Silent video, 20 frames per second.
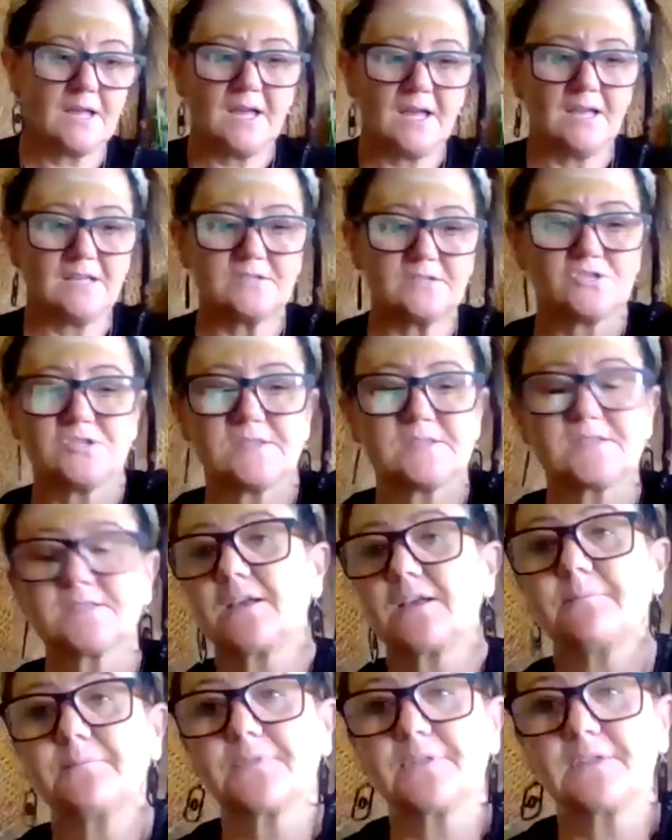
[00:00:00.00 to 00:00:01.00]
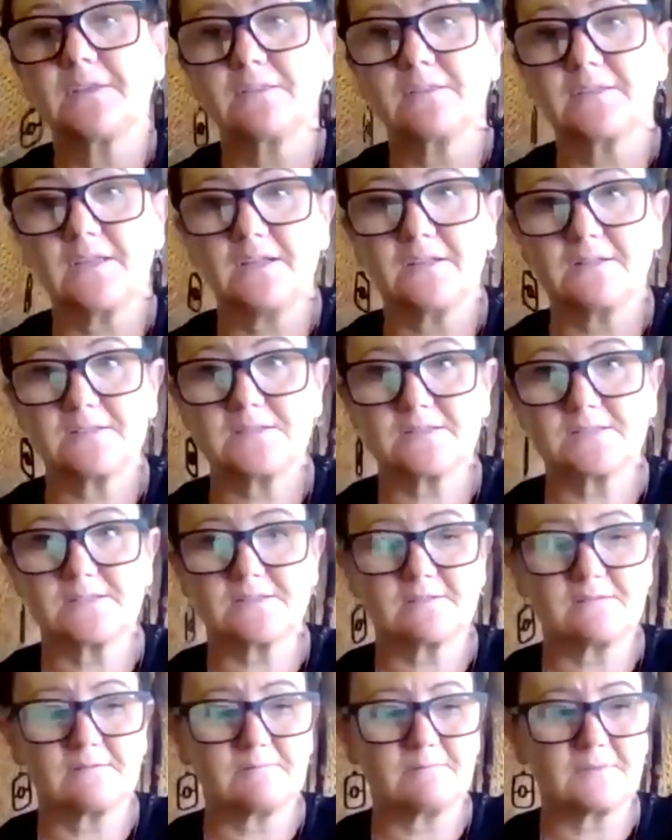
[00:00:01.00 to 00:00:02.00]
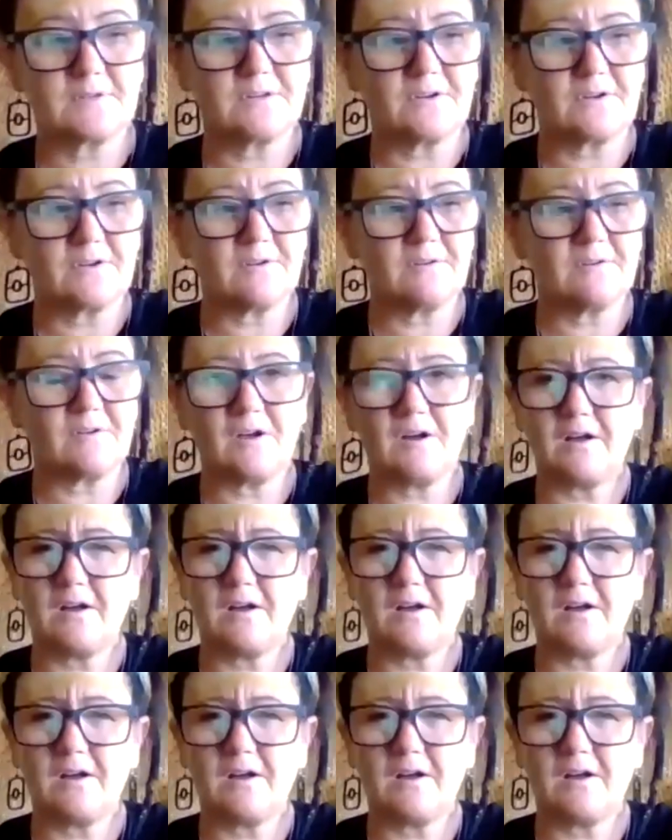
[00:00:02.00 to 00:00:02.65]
It's just something that's you know I,